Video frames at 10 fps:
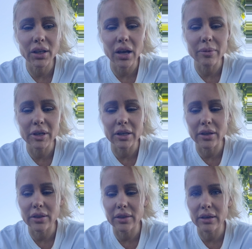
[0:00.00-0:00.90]
I
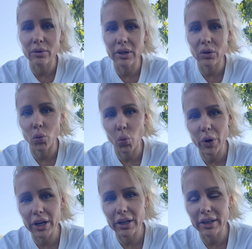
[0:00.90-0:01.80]
mean, they, like,
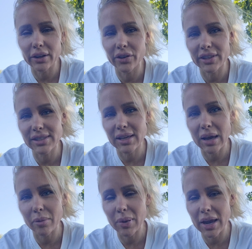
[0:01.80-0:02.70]
went in on this
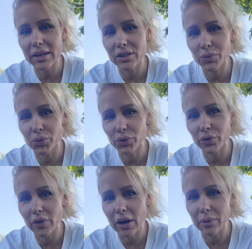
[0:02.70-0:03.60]
campaign to
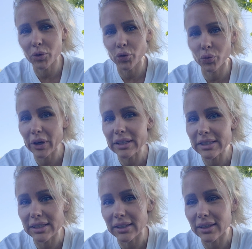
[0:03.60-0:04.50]
prove that I'm
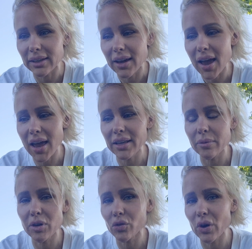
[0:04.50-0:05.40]
crazy and
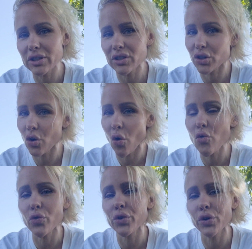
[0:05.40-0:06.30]
get me arrested
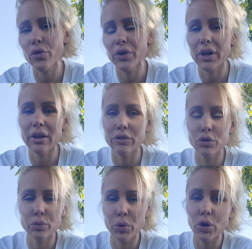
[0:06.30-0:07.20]
over and over again. If
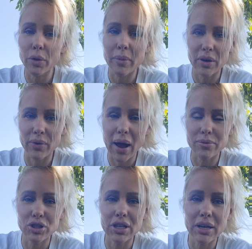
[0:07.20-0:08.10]
you pull up my rap
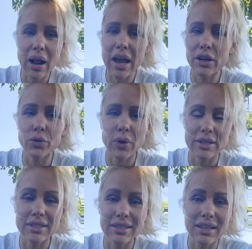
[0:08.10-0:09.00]
sheet, I get
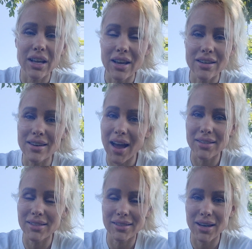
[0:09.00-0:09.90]
arrested
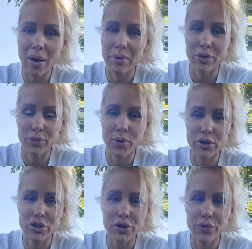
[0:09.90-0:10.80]
non-stop and thrown
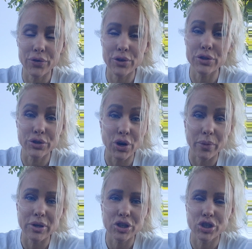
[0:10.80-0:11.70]
in jail for the
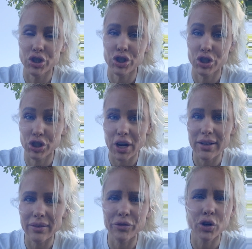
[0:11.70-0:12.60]
dumbest shit,
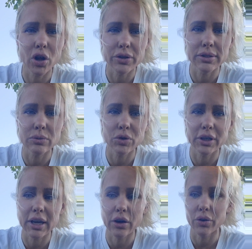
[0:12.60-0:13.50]
for calling someone a
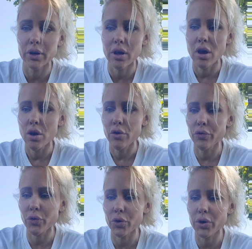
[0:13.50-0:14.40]
Karen,
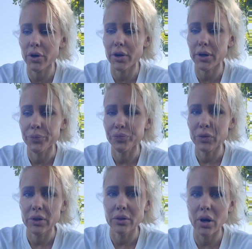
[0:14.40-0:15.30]
for
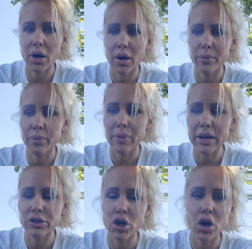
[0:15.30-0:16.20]

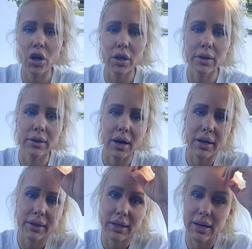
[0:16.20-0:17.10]
my dog
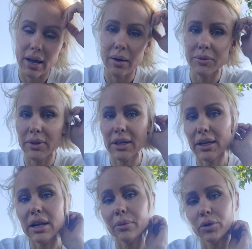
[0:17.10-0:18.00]
got kidnapped. They
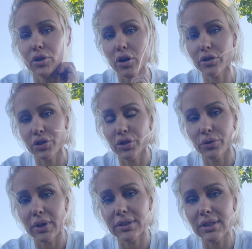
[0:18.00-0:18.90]
kidnap your dogs too.
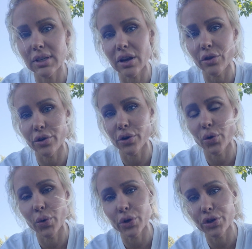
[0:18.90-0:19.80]
This is another
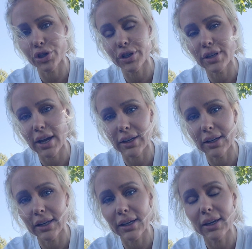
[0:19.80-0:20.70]
coercion
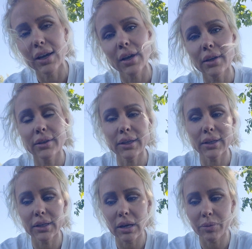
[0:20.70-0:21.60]
technique. They
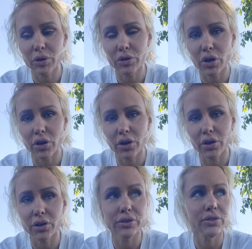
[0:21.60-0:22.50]
kidnap your
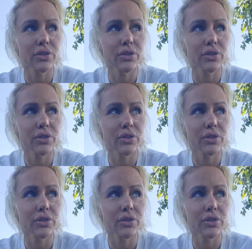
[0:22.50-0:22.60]
dogs.